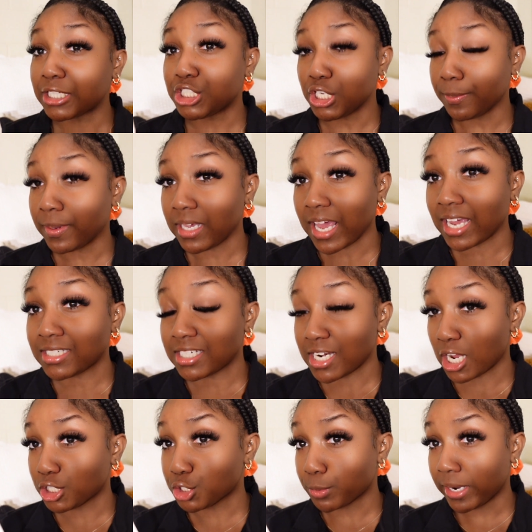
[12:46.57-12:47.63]
GPA did
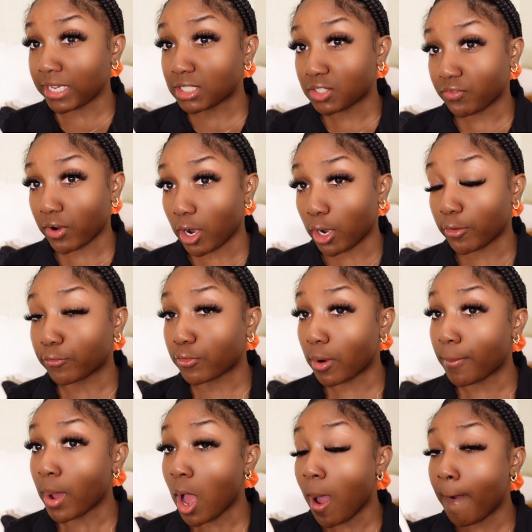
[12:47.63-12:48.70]
not transfer
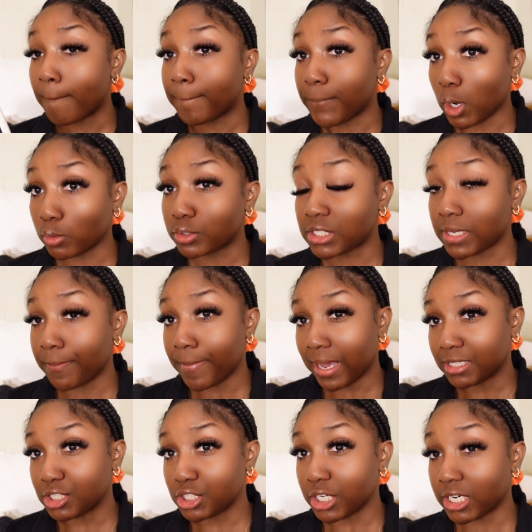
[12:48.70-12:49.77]
from both
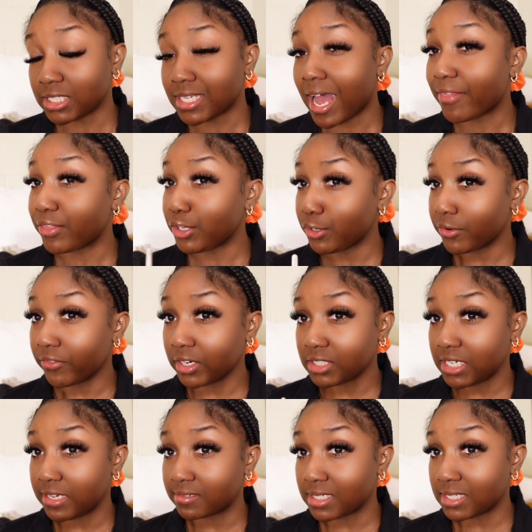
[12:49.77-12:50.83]
semesters at the
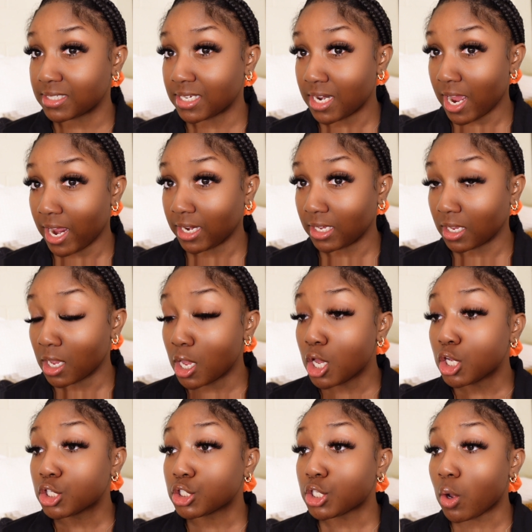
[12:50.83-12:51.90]
University of Cincinnati.
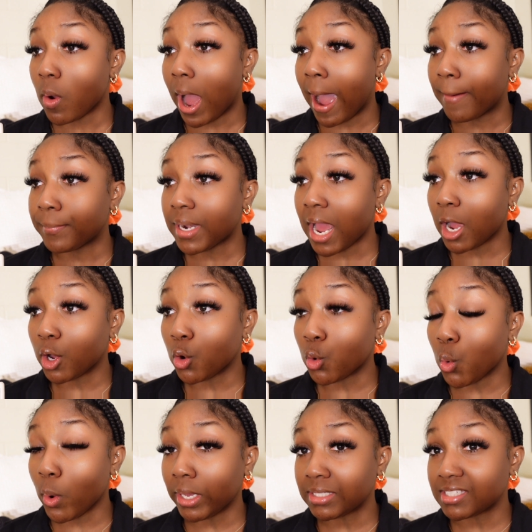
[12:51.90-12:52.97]
So I'm not
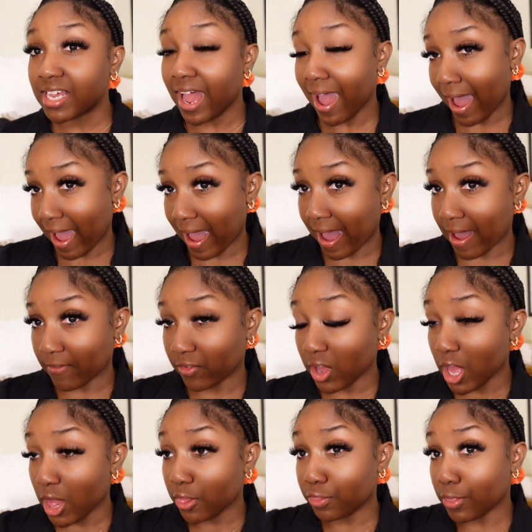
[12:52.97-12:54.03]
going to have
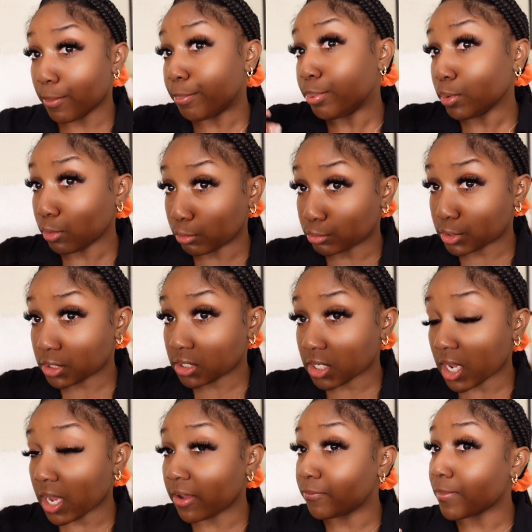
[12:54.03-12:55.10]
the boost
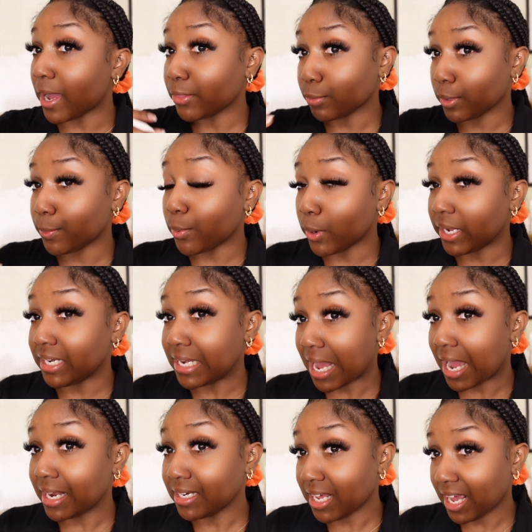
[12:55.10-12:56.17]
of my 3.98
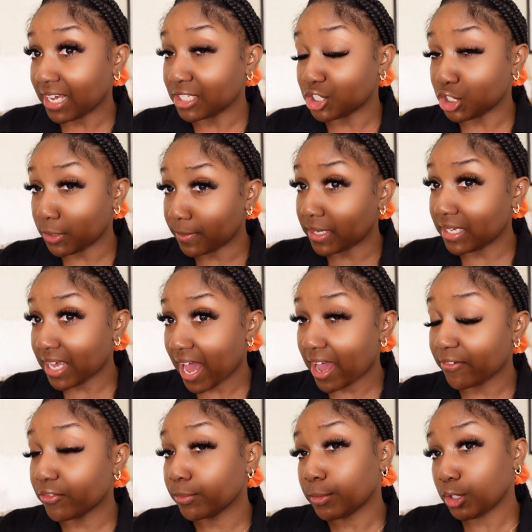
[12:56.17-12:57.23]

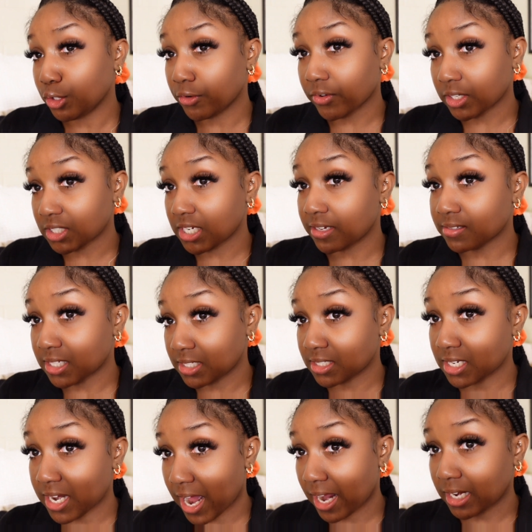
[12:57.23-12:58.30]
GPA from the University of
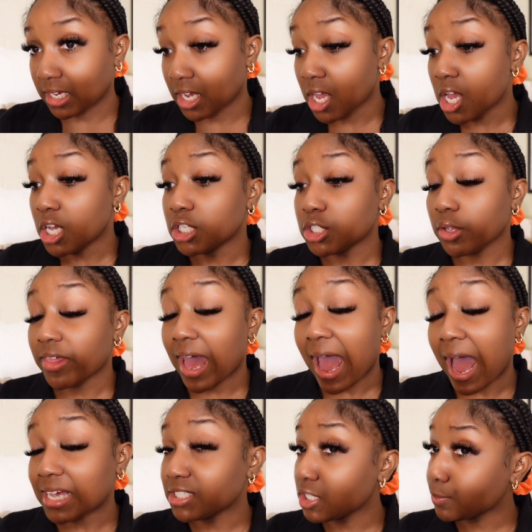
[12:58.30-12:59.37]
Cincinnati. So that
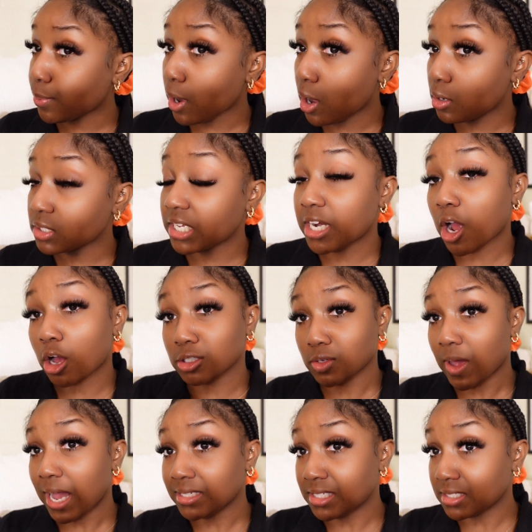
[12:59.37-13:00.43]
has its pros and it also
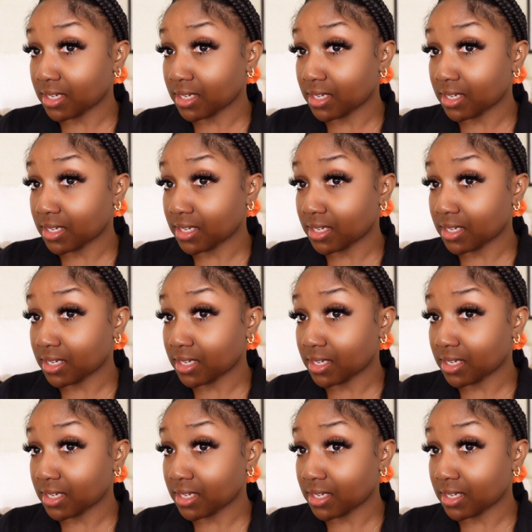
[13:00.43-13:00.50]
has its